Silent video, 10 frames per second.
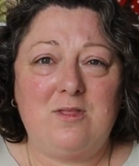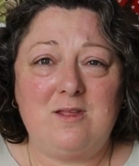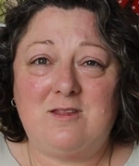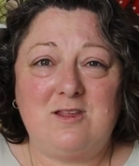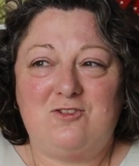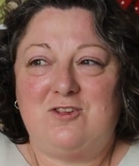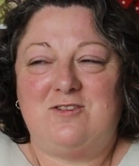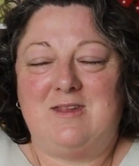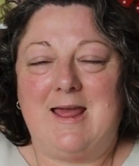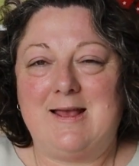it's
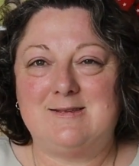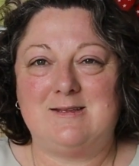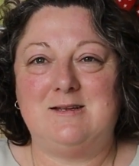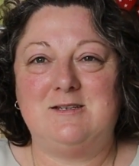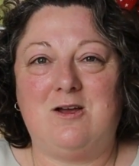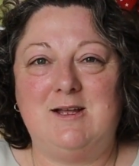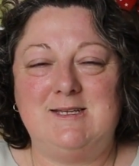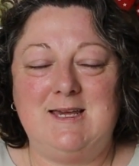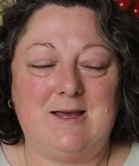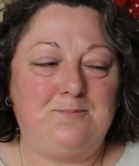just an excellent
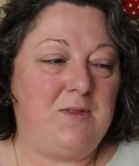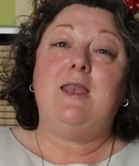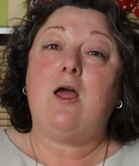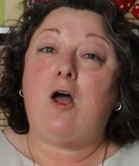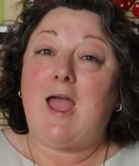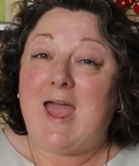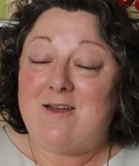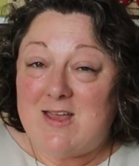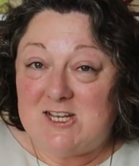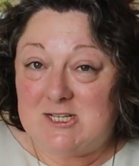idea. Now, I
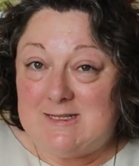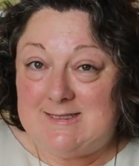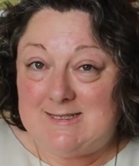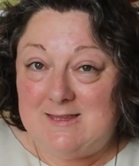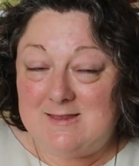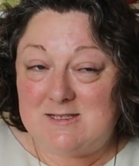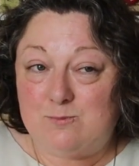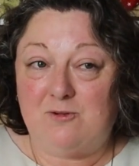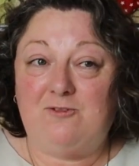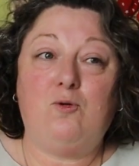have actually seen
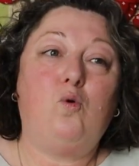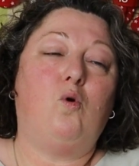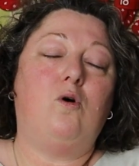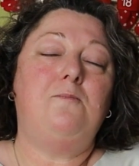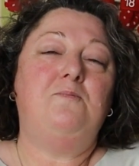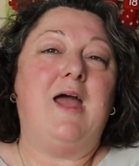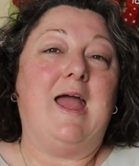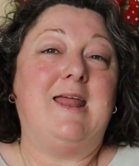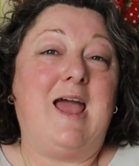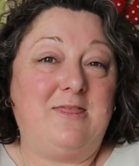this before,
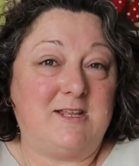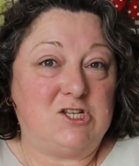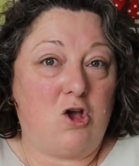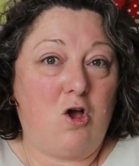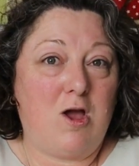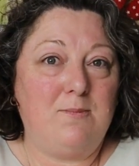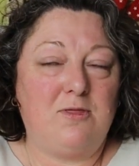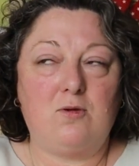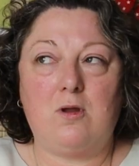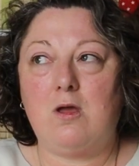and at the time
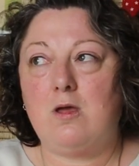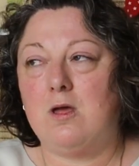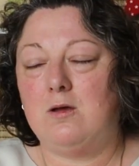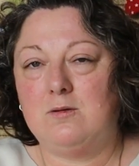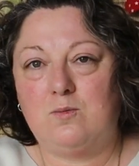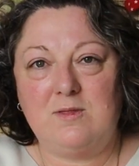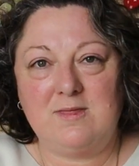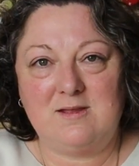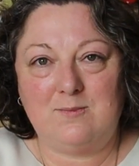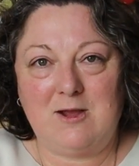thought, oh,
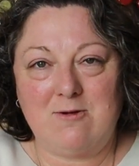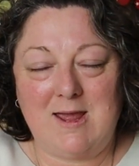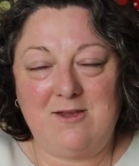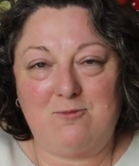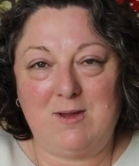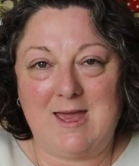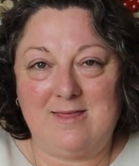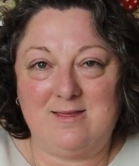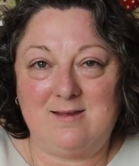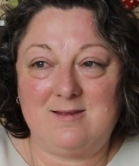wouldn't this be great if we
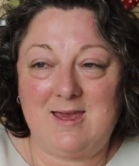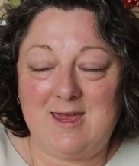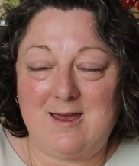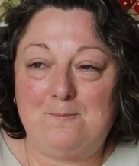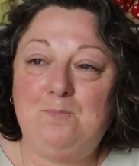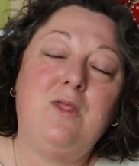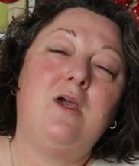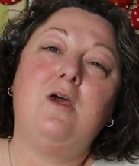had this here?